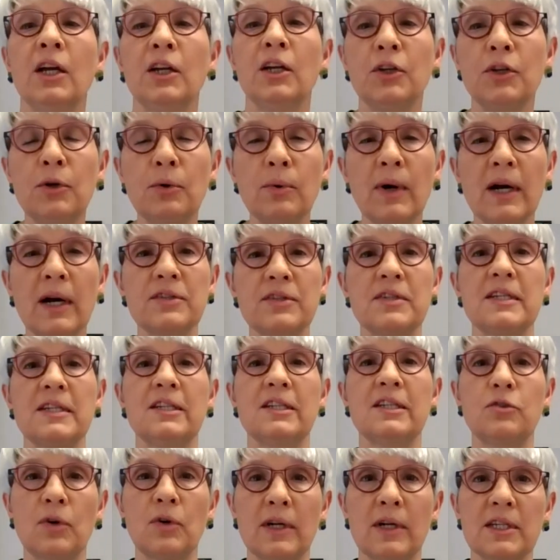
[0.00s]
US
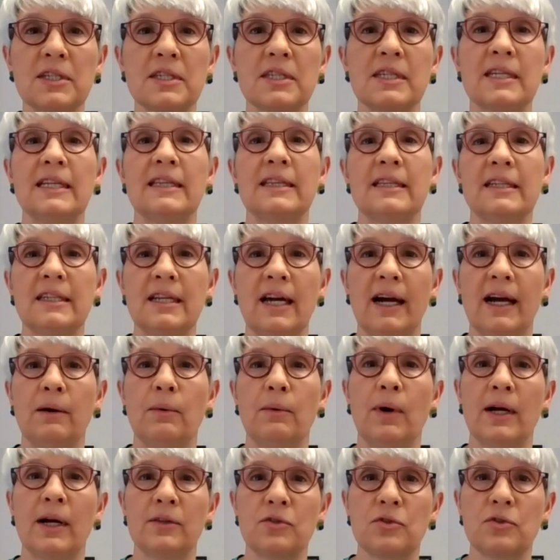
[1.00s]
interests in the
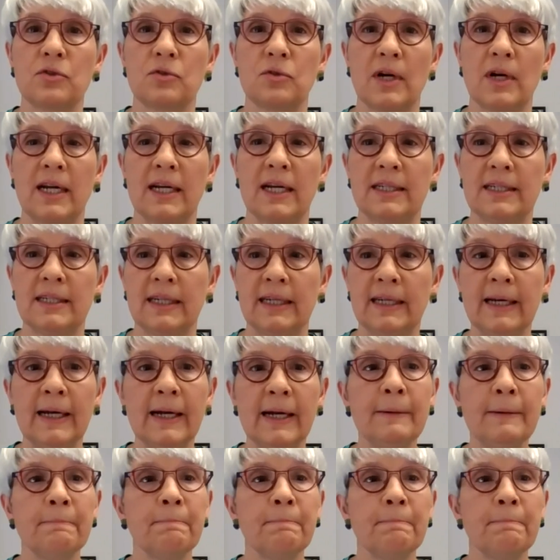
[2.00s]
Taiwan Strait.